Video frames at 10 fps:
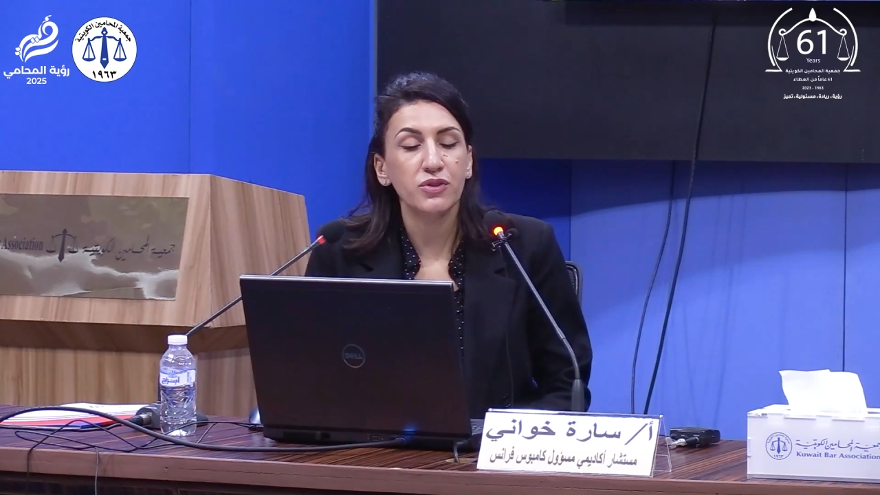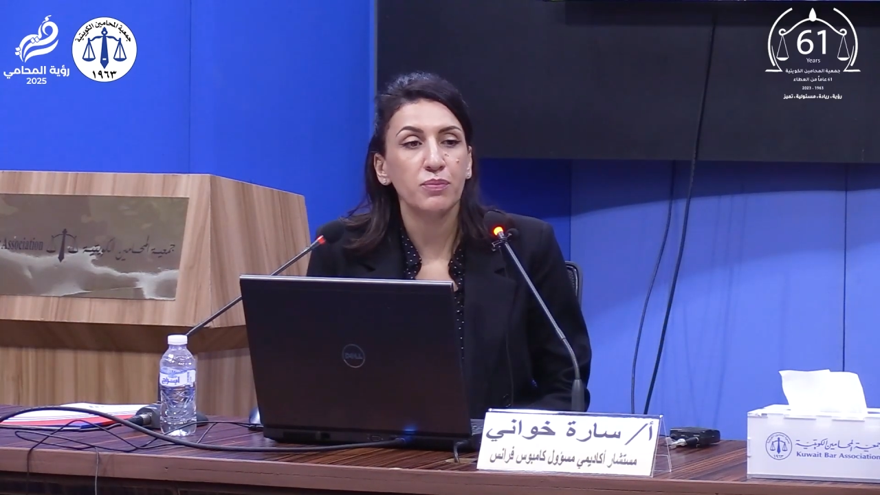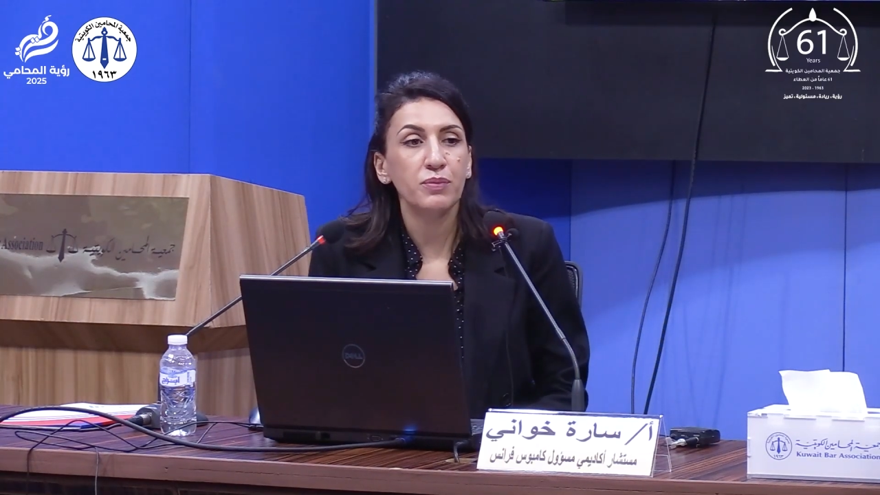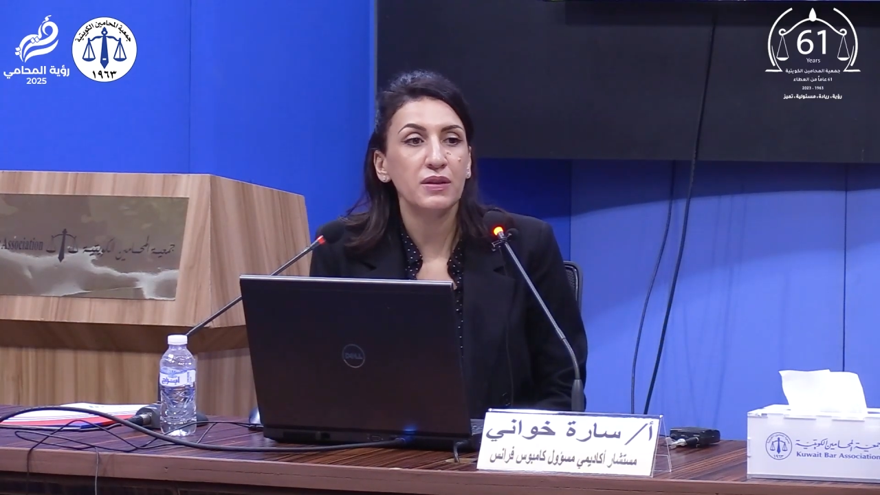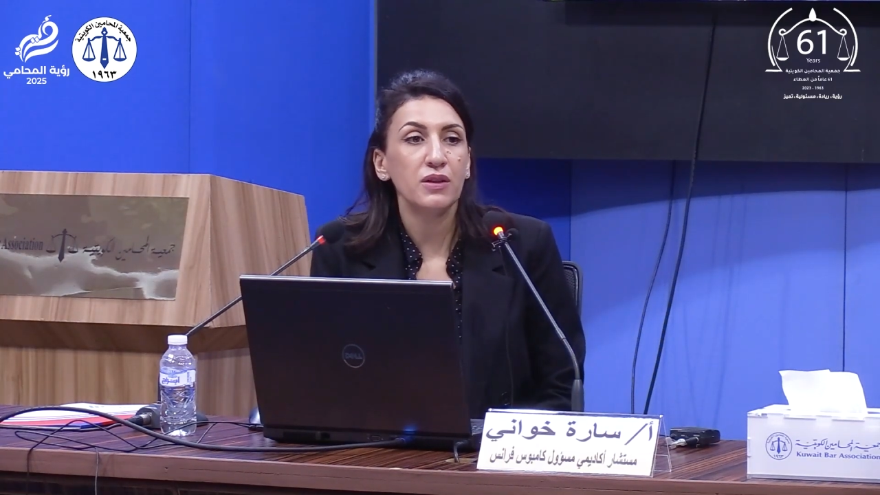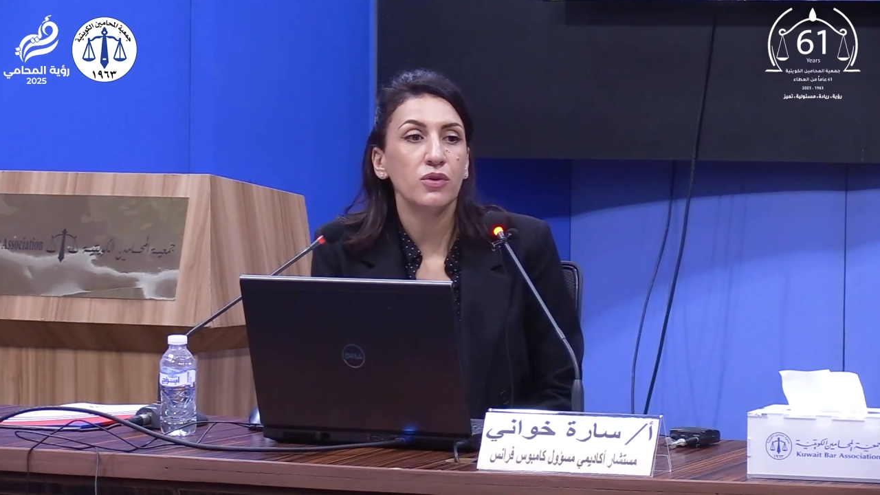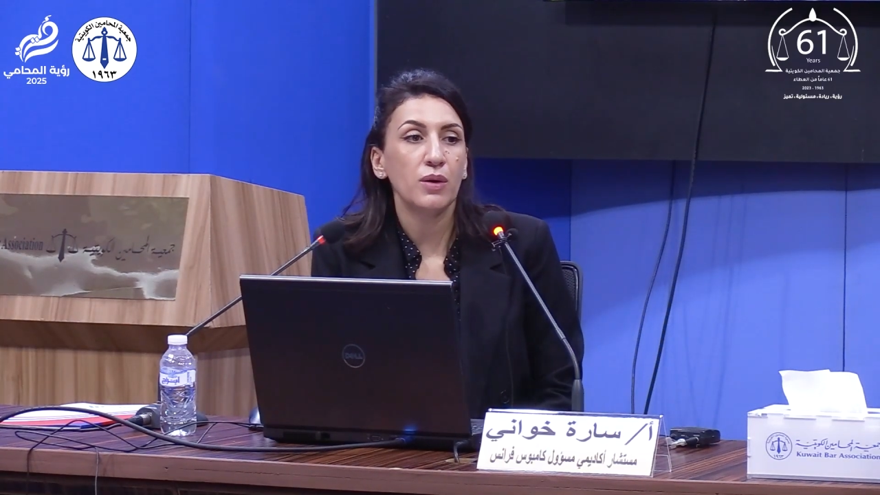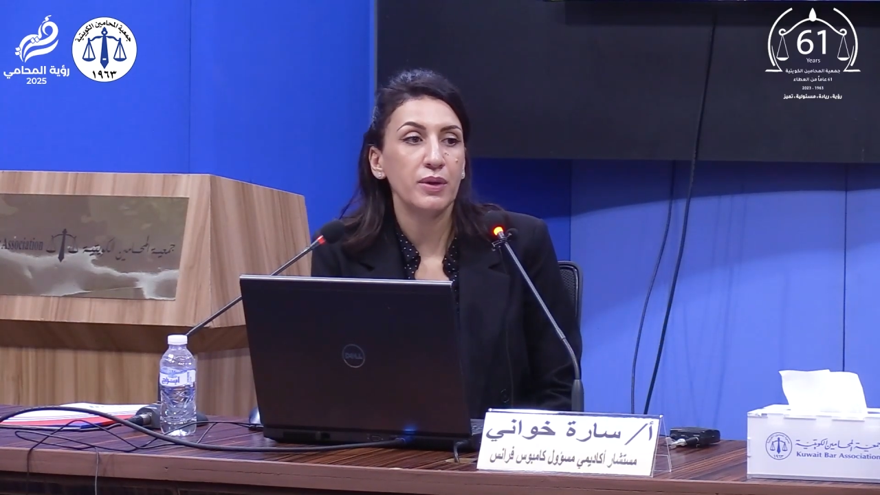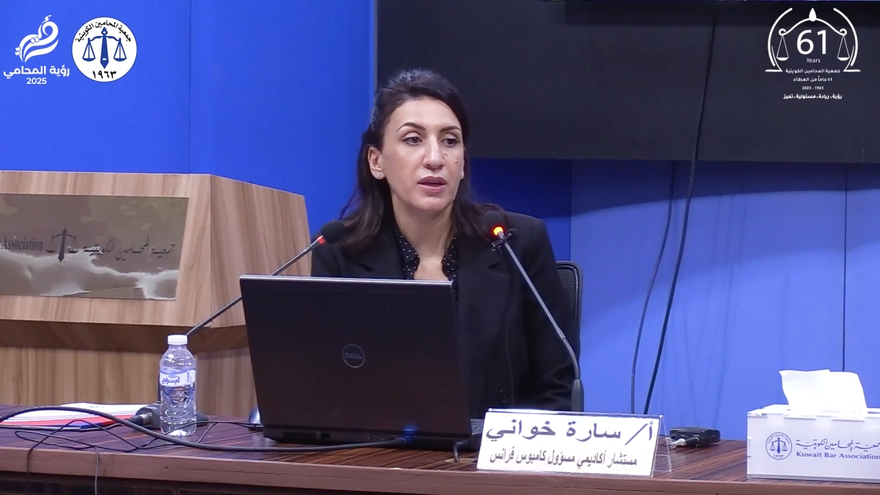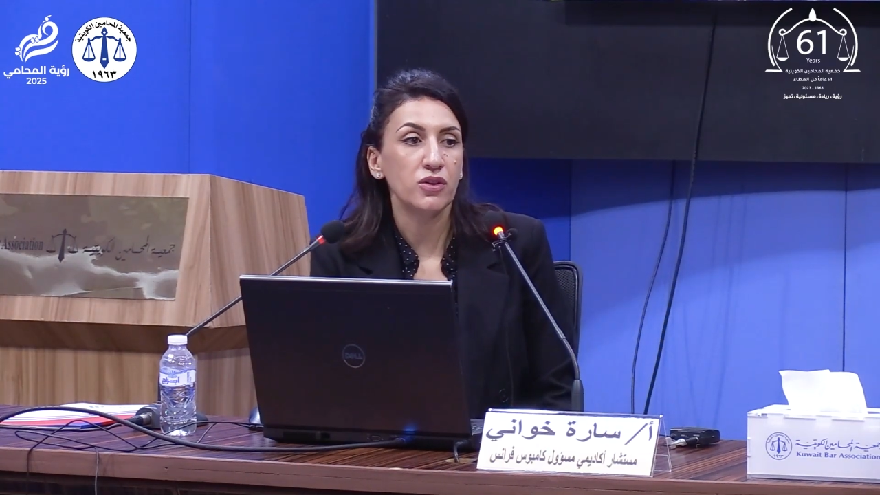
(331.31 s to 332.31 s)
submitted your
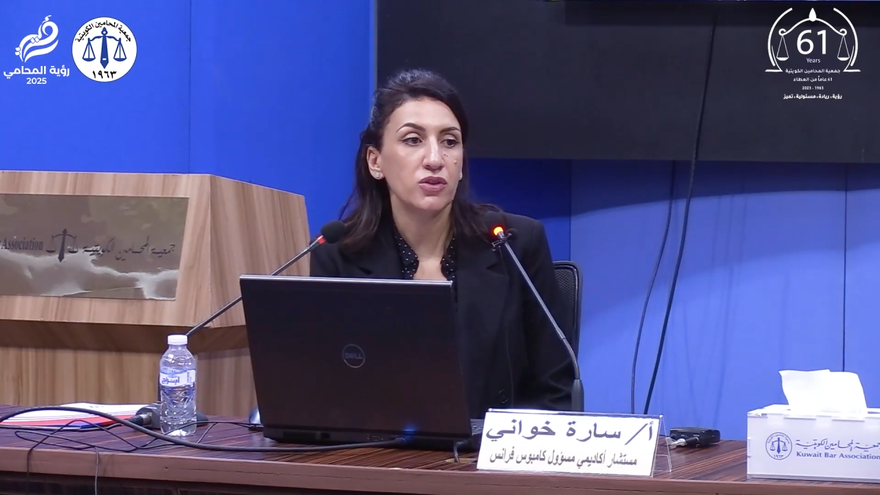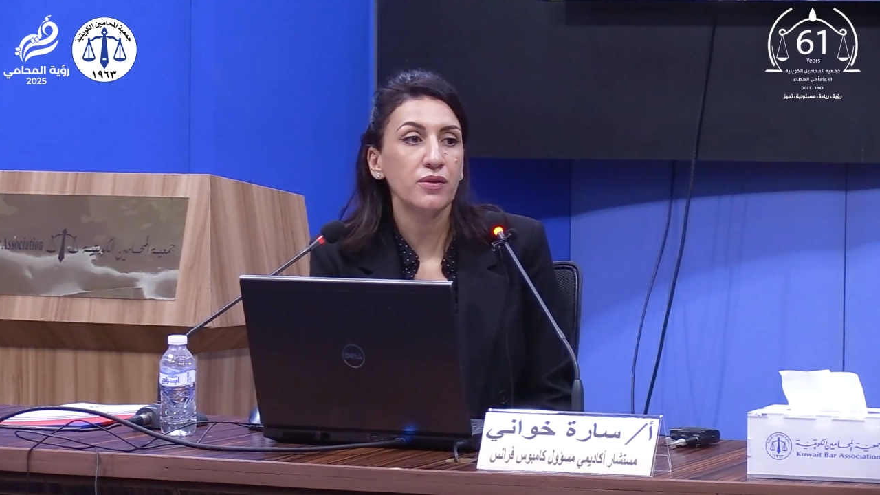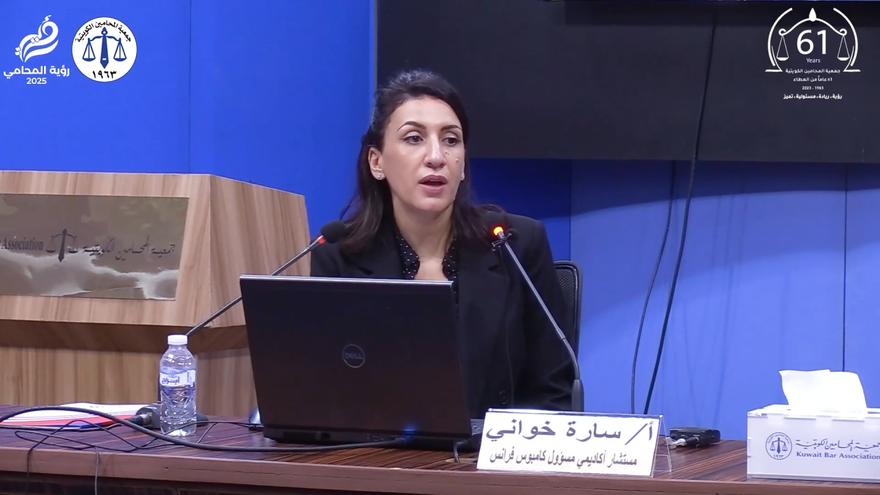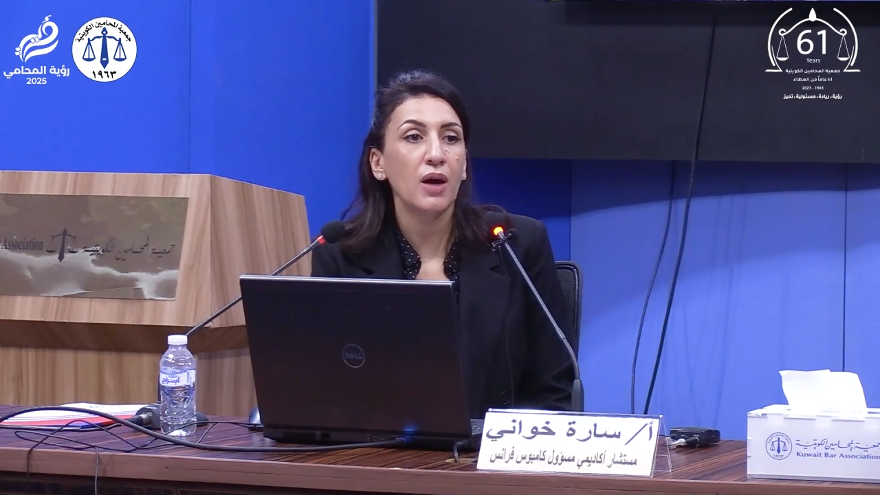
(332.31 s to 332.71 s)
application,